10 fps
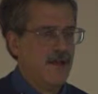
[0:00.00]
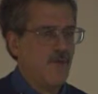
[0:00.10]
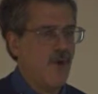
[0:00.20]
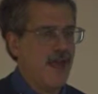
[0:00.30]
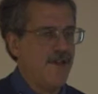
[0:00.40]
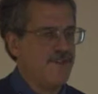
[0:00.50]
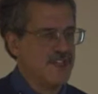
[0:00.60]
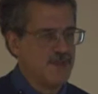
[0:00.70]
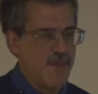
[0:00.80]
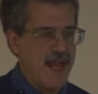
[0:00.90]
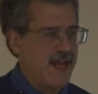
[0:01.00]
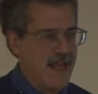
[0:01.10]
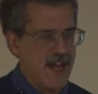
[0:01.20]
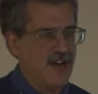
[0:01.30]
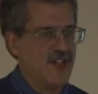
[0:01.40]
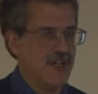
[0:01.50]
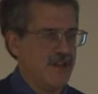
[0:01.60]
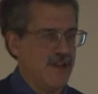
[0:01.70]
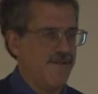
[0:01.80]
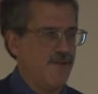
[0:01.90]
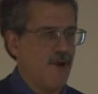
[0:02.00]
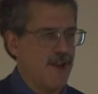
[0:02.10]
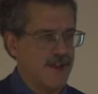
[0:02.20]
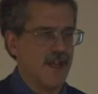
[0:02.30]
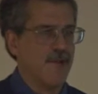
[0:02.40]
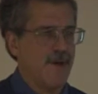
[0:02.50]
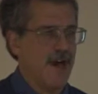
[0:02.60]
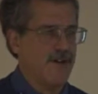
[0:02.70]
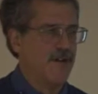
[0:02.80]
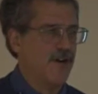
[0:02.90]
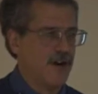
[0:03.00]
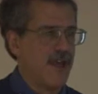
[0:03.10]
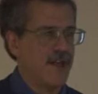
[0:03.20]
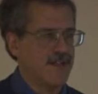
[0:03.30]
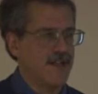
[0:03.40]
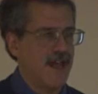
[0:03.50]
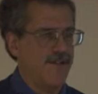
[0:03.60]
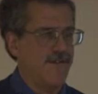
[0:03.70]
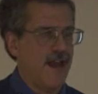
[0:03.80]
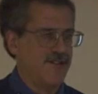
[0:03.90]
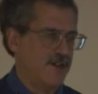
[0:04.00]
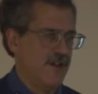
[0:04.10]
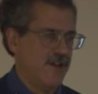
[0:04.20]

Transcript: way of dissipating energy. If you want to think about hurricanes in that fashion,